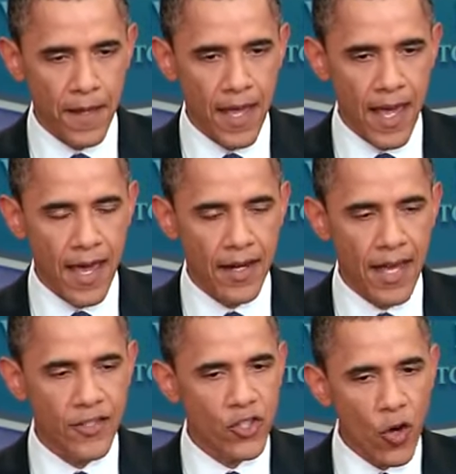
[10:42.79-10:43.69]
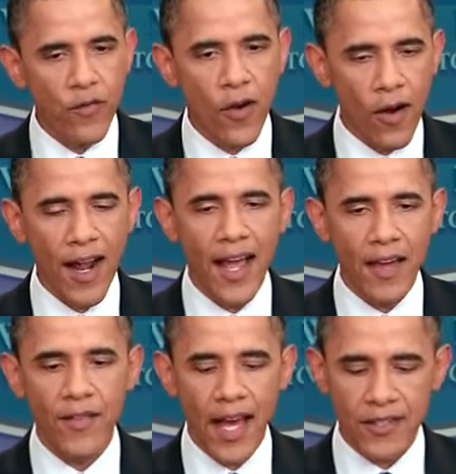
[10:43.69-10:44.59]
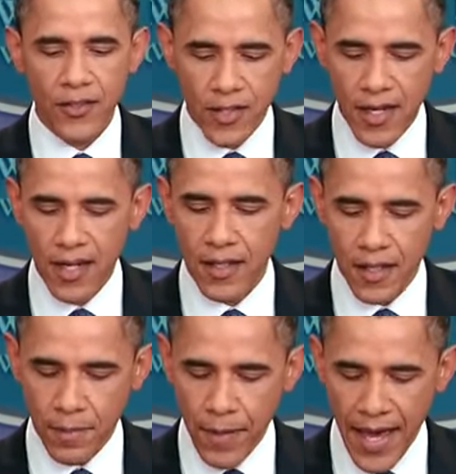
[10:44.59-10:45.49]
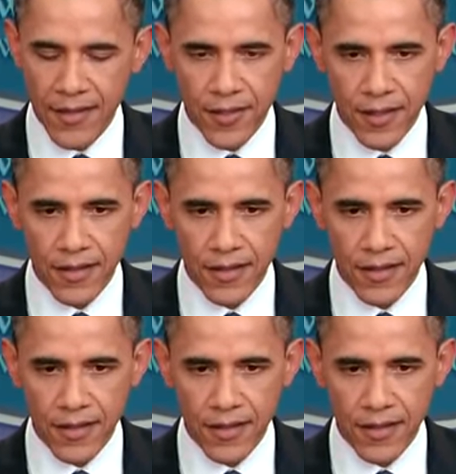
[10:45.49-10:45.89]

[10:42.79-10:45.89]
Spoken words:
And so far, I have not seen the capacity